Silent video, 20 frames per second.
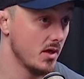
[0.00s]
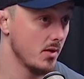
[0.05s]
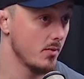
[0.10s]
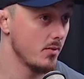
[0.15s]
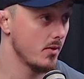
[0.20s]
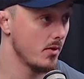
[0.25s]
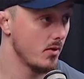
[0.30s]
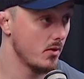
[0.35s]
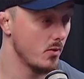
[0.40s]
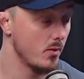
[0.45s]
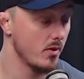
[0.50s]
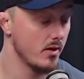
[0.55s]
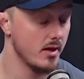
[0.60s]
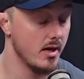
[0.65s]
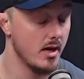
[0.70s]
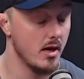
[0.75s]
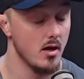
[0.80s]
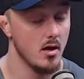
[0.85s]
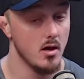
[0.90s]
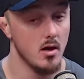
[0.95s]
up along with
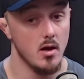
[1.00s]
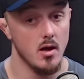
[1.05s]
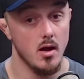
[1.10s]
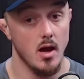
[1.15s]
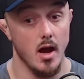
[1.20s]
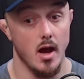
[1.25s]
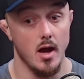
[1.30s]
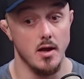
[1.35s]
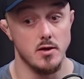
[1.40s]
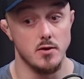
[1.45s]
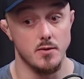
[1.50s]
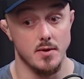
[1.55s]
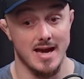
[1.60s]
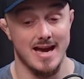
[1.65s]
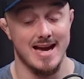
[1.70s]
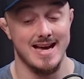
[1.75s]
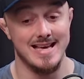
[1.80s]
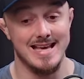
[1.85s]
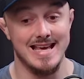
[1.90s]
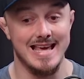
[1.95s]
that. You
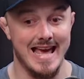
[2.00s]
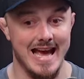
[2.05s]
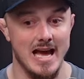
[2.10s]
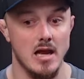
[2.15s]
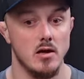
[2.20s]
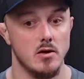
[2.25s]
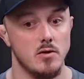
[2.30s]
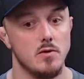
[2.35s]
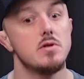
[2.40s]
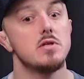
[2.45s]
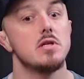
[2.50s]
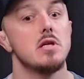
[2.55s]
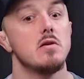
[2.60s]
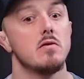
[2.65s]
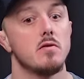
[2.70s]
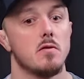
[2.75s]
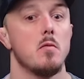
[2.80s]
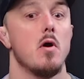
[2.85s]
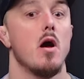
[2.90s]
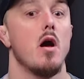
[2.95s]
can get leucine
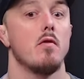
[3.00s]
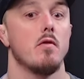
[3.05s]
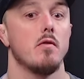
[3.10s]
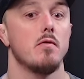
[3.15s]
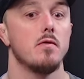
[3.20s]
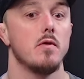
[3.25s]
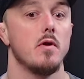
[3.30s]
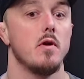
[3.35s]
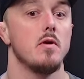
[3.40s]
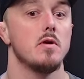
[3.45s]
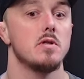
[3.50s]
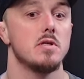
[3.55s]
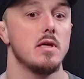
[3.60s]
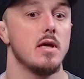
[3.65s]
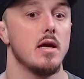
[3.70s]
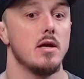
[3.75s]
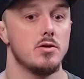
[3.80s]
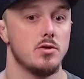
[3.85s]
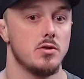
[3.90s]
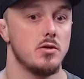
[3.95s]
from other foods.
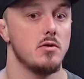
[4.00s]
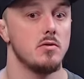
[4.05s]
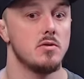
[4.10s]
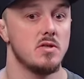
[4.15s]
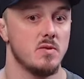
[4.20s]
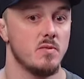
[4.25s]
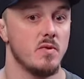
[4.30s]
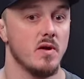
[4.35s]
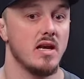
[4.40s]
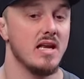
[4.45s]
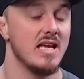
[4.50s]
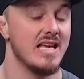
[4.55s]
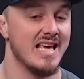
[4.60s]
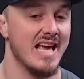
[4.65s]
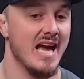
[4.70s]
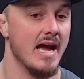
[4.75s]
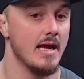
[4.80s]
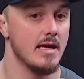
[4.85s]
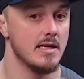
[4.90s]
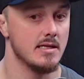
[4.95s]
The issue you typically
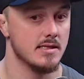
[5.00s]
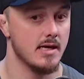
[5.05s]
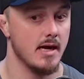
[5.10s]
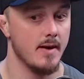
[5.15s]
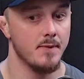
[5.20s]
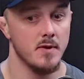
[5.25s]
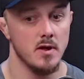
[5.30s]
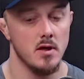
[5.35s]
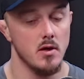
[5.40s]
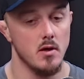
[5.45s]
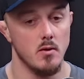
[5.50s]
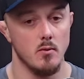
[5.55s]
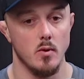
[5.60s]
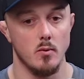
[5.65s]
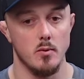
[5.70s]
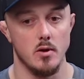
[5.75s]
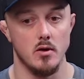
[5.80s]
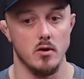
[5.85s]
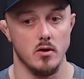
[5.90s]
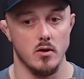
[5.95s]
get is that when
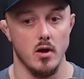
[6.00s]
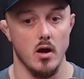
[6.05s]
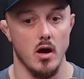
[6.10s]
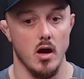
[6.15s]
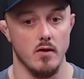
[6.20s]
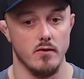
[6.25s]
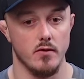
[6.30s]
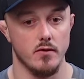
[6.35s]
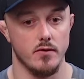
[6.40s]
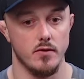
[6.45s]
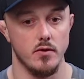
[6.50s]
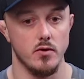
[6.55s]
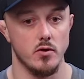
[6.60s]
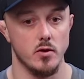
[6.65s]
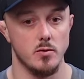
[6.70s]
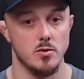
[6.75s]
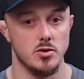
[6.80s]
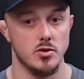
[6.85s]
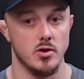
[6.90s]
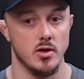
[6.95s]
we look at other food
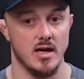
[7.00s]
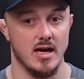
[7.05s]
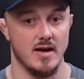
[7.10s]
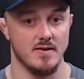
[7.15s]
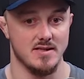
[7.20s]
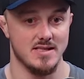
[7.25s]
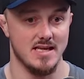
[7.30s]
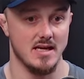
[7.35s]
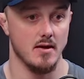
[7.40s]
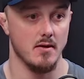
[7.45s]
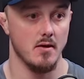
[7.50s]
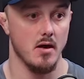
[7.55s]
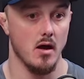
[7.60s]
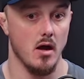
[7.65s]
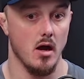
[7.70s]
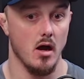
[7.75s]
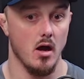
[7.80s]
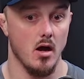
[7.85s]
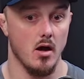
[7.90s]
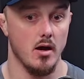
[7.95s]
groups, you're going to have to take a
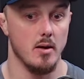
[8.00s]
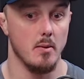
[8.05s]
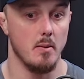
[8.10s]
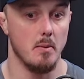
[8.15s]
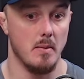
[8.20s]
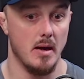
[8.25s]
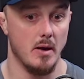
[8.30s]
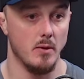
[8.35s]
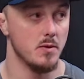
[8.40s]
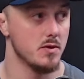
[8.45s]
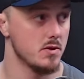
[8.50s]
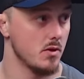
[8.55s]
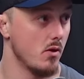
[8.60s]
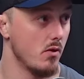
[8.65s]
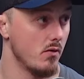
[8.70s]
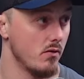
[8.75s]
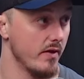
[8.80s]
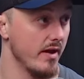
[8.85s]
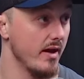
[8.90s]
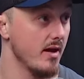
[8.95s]
high amount
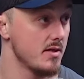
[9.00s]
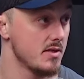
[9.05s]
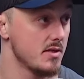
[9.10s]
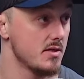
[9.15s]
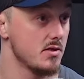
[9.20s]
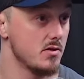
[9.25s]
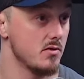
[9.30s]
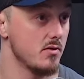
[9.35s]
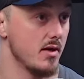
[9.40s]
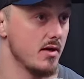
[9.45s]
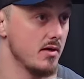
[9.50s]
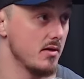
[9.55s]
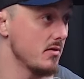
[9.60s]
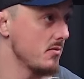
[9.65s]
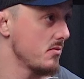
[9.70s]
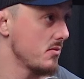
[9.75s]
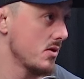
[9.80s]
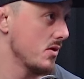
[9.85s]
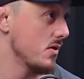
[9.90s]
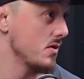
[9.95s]
of it to then
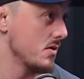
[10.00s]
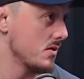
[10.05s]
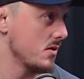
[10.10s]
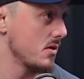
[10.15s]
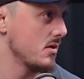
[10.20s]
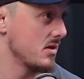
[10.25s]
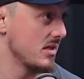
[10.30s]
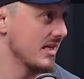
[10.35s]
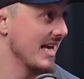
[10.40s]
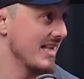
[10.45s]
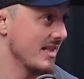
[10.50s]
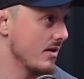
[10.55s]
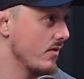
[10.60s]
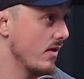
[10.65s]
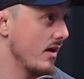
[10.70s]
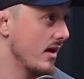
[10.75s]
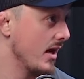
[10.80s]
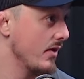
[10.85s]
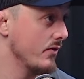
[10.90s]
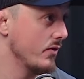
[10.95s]
to get the
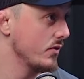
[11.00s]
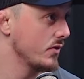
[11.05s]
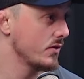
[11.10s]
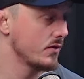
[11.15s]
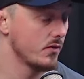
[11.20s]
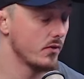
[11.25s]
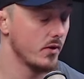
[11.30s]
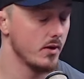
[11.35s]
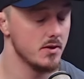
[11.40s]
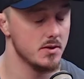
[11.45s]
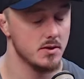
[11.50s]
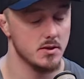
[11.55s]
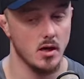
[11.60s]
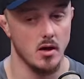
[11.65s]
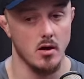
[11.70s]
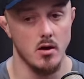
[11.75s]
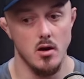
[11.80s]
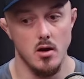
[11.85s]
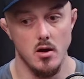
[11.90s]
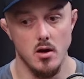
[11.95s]
right levels for it.
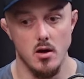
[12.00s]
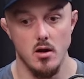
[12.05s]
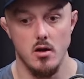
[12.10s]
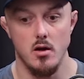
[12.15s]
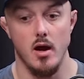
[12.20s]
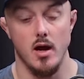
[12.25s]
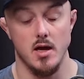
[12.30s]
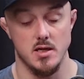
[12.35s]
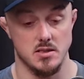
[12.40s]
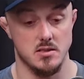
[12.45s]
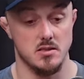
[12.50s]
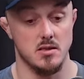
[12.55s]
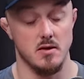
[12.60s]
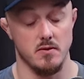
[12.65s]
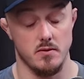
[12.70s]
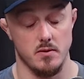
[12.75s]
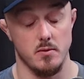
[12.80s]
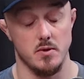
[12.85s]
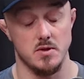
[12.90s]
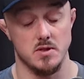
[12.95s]
So as
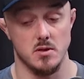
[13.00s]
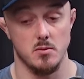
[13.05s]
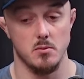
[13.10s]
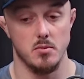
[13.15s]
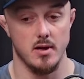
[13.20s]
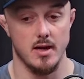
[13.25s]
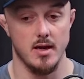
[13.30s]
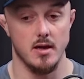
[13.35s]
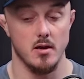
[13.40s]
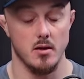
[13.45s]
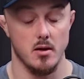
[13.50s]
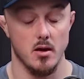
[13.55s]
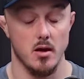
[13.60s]
if we were to compare